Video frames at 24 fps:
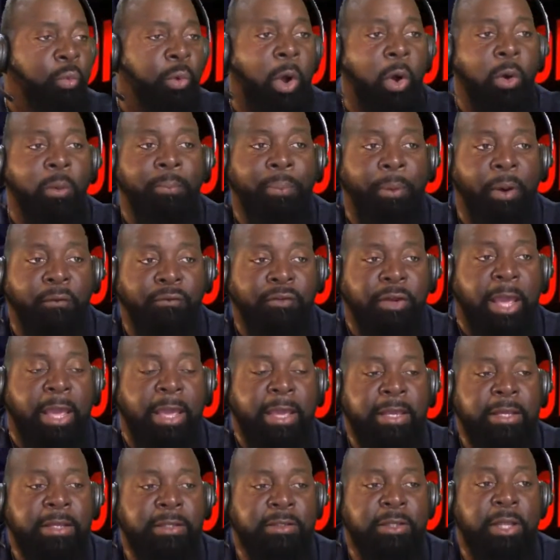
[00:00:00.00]
We're on
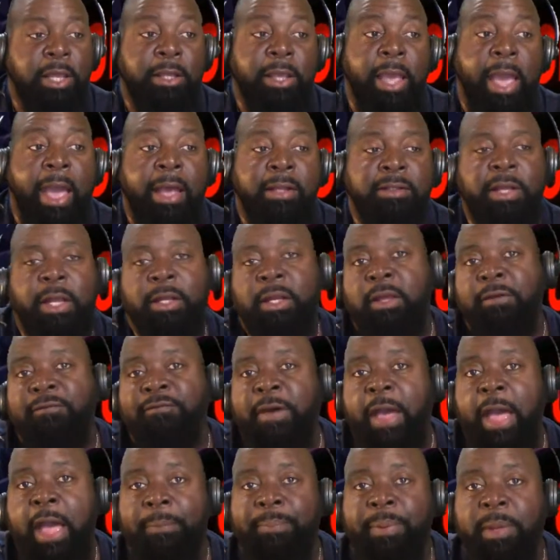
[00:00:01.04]
birthdays, and guys, I
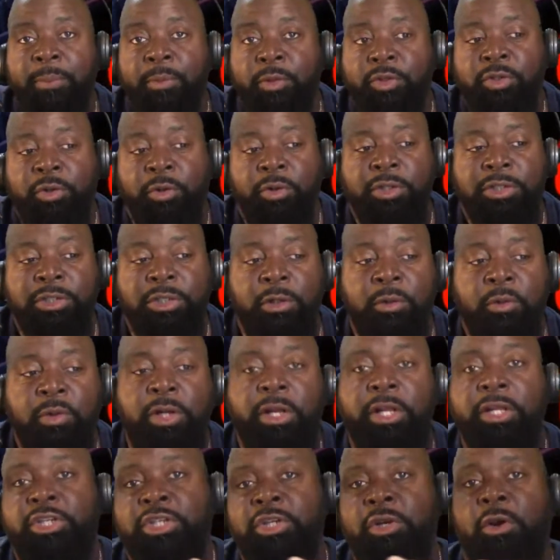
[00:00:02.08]
need 5 people to share the show.
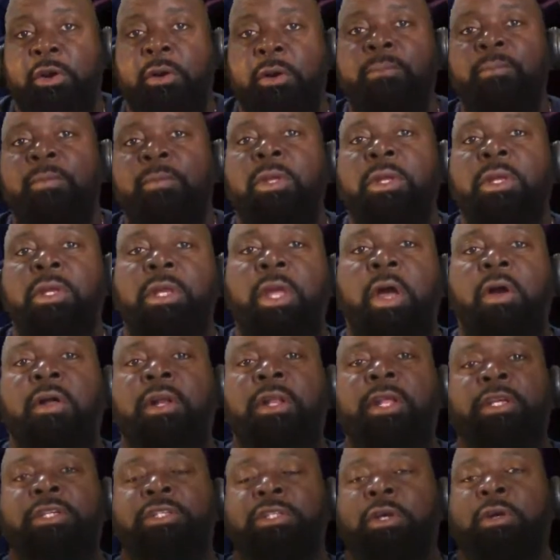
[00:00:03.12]
Click share,
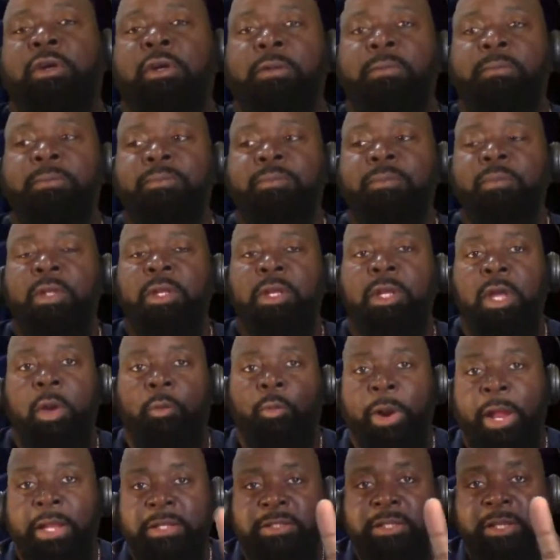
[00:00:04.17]
y'all. Click share.
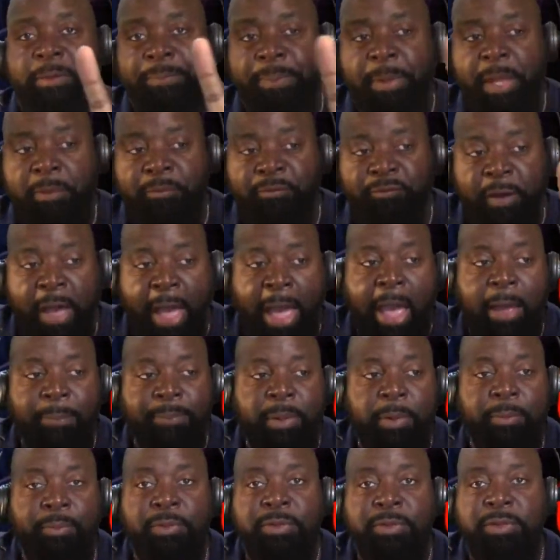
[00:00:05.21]
And when I see
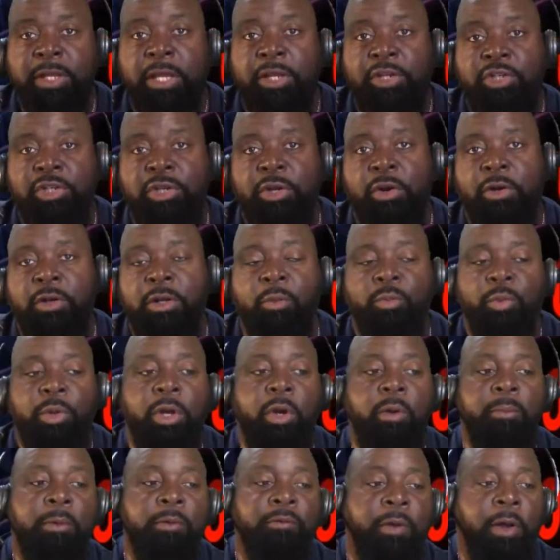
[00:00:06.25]
5 people say share, then we
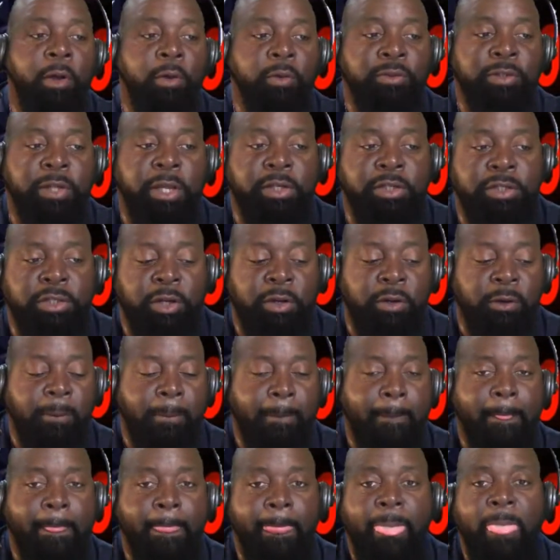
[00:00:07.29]
gonna move on. Say share,
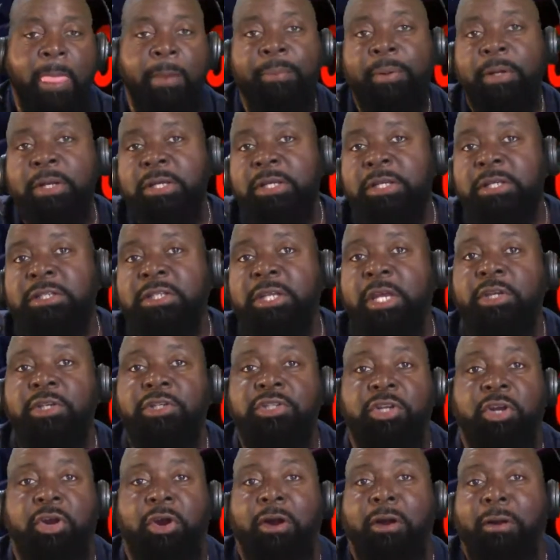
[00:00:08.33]
please. Say
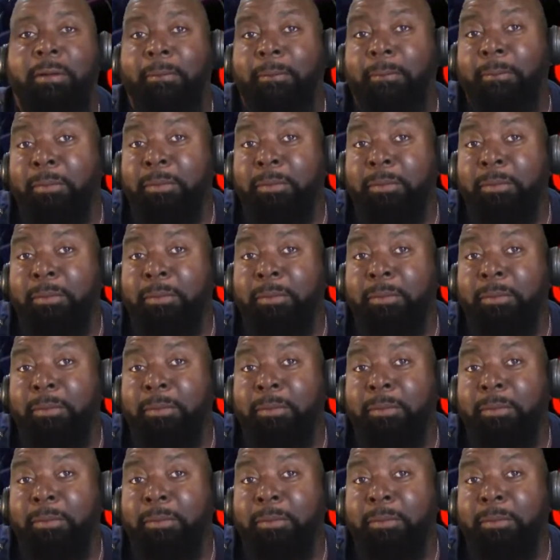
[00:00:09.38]
share.